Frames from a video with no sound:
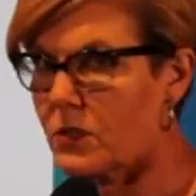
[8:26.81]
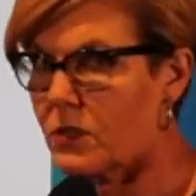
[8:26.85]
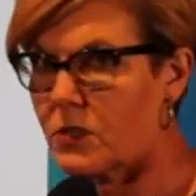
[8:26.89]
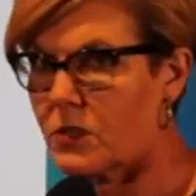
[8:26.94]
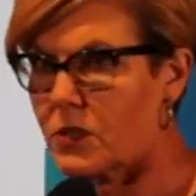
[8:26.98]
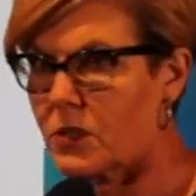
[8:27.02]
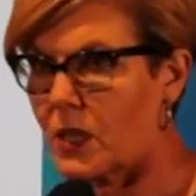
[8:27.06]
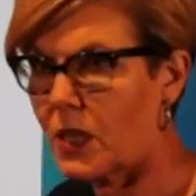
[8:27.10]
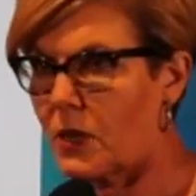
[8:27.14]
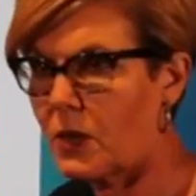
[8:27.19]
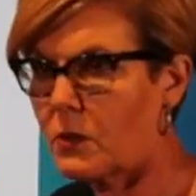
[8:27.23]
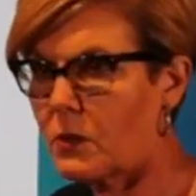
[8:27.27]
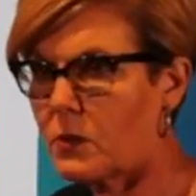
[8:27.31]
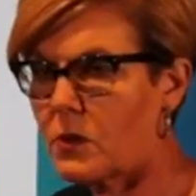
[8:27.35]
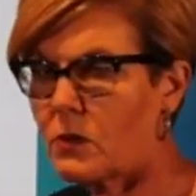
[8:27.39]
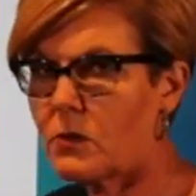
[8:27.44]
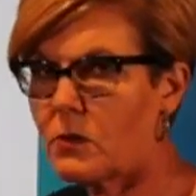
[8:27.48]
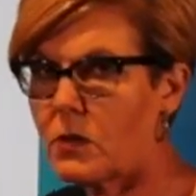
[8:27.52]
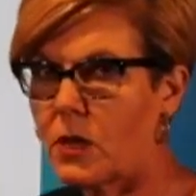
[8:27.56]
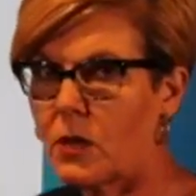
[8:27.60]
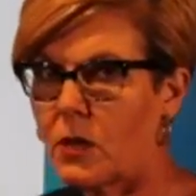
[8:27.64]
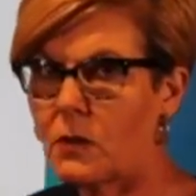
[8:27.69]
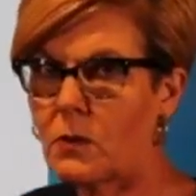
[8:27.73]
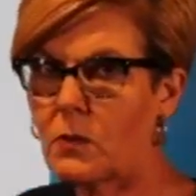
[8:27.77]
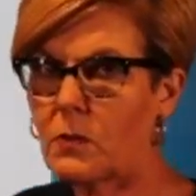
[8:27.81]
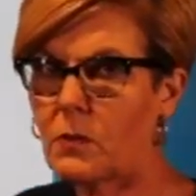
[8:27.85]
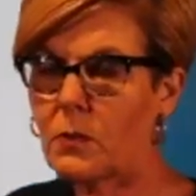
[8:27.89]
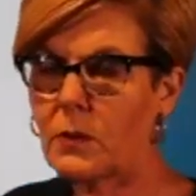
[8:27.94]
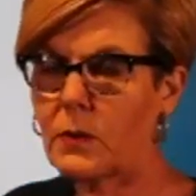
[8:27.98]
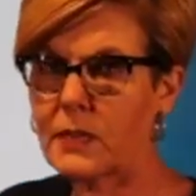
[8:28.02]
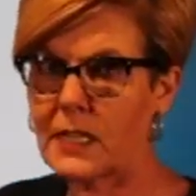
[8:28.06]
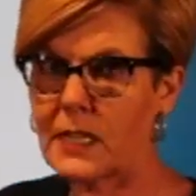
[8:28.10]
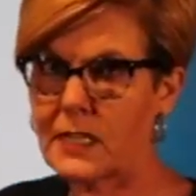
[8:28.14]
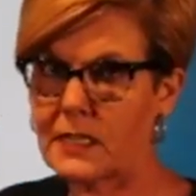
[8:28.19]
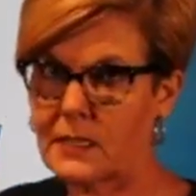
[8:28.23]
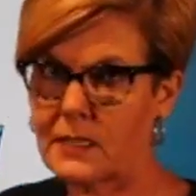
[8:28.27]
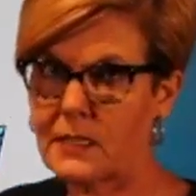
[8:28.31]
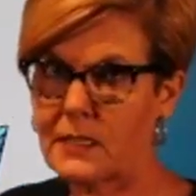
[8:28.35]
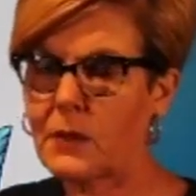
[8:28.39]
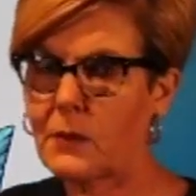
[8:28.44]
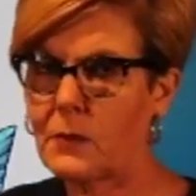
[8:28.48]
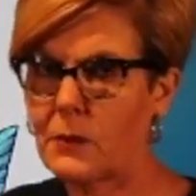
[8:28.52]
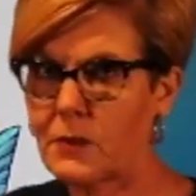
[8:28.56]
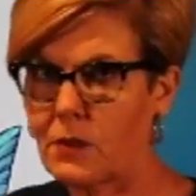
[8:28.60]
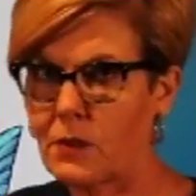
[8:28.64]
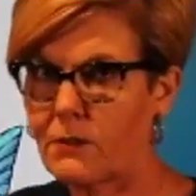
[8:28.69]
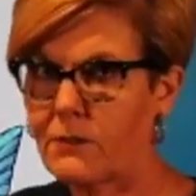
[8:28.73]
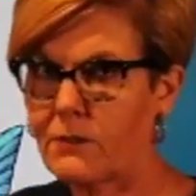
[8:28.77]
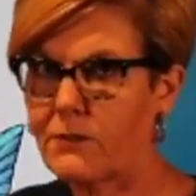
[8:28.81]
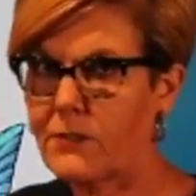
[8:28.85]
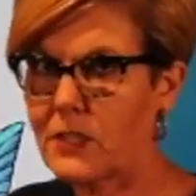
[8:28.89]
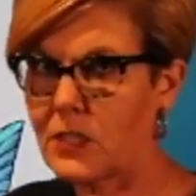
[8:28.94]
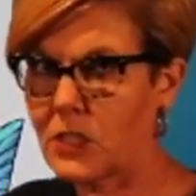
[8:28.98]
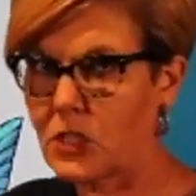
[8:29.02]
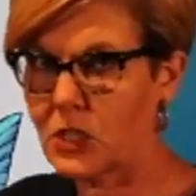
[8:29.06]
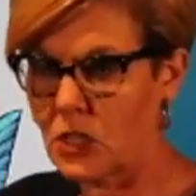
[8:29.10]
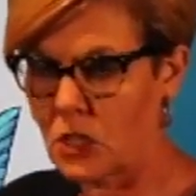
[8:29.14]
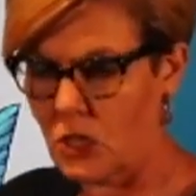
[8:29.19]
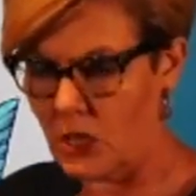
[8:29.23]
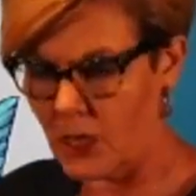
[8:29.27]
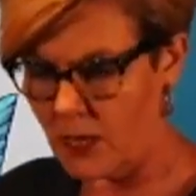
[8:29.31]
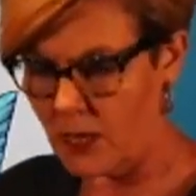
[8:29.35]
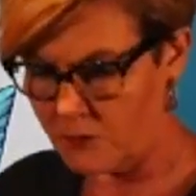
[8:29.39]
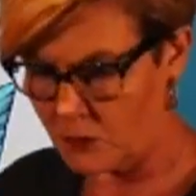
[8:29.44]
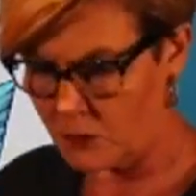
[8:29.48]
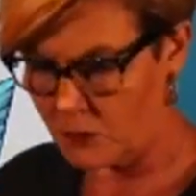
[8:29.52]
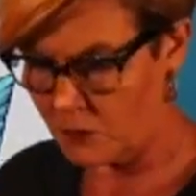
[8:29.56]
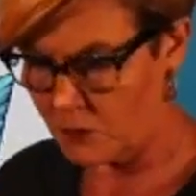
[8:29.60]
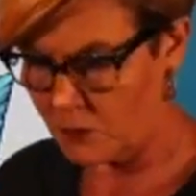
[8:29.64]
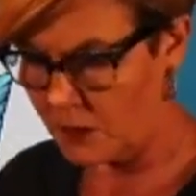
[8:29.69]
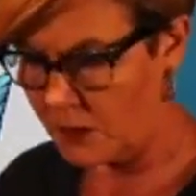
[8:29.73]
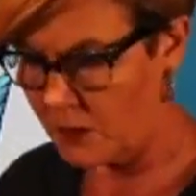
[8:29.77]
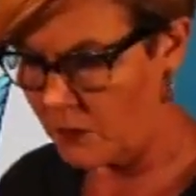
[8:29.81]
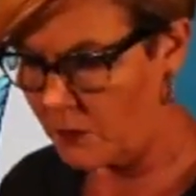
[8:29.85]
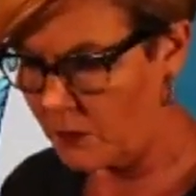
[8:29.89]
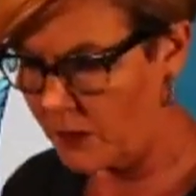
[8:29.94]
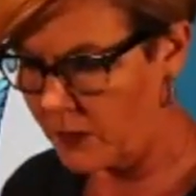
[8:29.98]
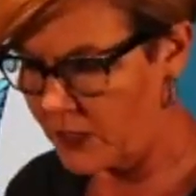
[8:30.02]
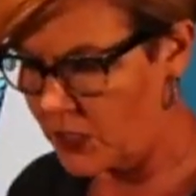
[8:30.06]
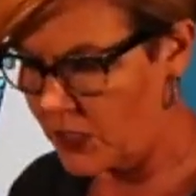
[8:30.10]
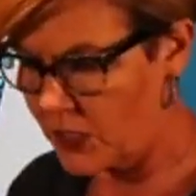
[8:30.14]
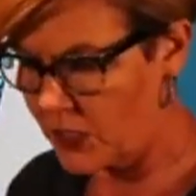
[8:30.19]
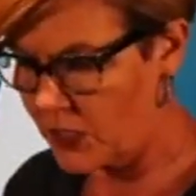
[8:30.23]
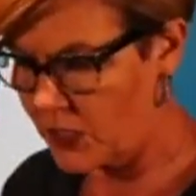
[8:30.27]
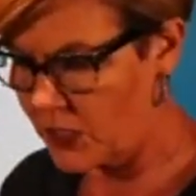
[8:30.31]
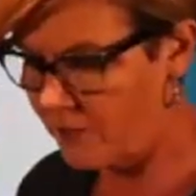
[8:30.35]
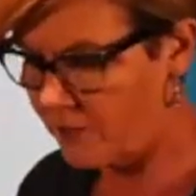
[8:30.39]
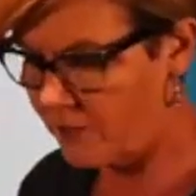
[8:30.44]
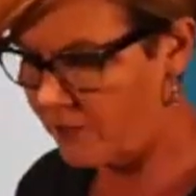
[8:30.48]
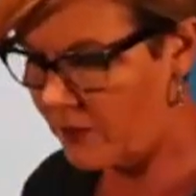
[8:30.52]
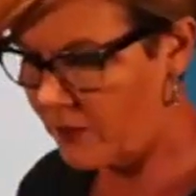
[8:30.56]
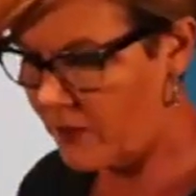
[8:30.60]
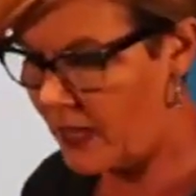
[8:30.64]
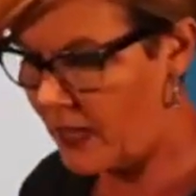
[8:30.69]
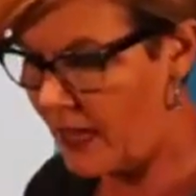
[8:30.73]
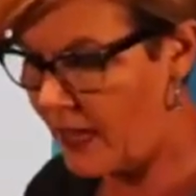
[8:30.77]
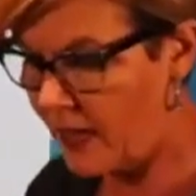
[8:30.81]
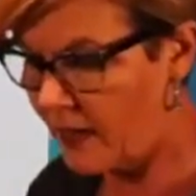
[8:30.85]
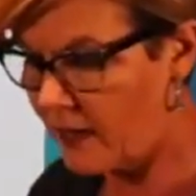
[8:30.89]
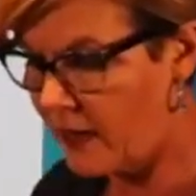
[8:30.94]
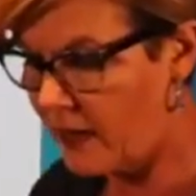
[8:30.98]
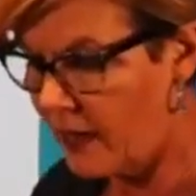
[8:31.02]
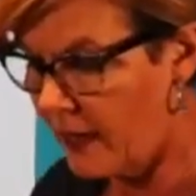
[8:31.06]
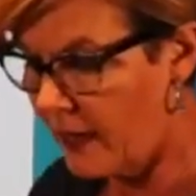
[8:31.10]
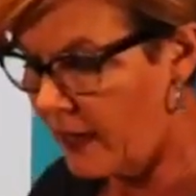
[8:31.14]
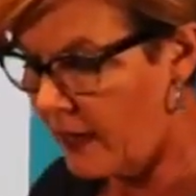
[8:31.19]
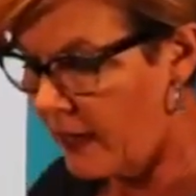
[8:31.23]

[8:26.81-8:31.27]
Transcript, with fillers: So you know what that's like when you're fishing. You have to really watch out for that.